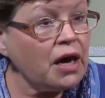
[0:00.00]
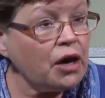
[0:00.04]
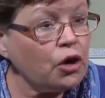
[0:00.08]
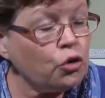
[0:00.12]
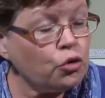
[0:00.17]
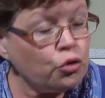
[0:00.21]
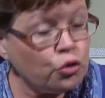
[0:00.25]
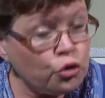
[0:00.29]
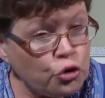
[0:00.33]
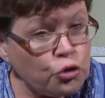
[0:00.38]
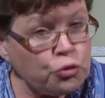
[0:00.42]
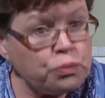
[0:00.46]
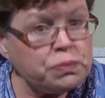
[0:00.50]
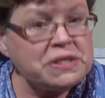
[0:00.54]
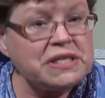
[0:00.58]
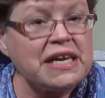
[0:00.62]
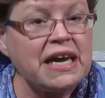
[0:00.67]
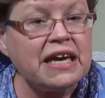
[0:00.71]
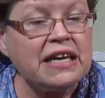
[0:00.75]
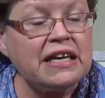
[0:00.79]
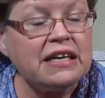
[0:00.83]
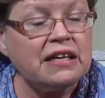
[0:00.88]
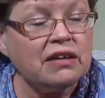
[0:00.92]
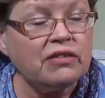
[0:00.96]
groups
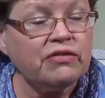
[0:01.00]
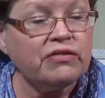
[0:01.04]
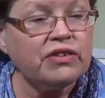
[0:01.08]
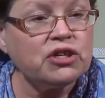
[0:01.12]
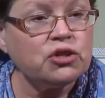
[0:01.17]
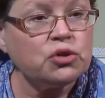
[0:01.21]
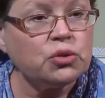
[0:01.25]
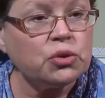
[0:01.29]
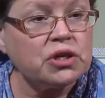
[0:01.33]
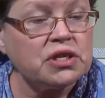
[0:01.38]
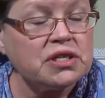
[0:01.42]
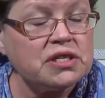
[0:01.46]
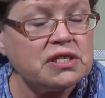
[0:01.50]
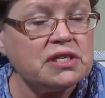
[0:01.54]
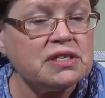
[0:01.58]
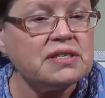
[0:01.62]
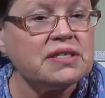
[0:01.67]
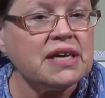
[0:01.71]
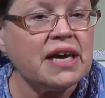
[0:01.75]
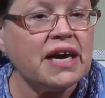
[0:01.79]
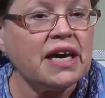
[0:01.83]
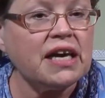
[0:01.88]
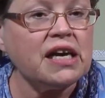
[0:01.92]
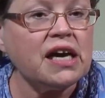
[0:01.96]
and individuals to
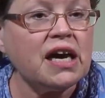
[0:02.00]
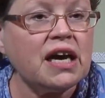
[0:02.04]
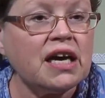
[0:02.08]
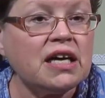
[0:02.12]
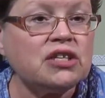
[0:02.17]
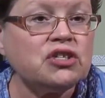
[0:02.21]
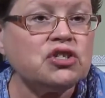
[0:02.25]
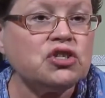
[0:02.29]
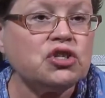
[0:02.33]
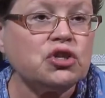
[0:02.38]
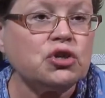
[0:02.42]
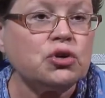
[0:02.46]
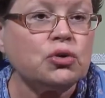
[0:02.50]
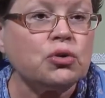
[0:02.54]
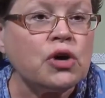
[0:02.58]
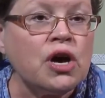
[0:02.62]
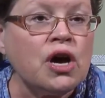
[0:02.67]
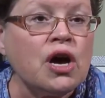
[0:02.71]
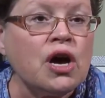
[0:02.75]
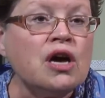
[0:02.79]
sign on to.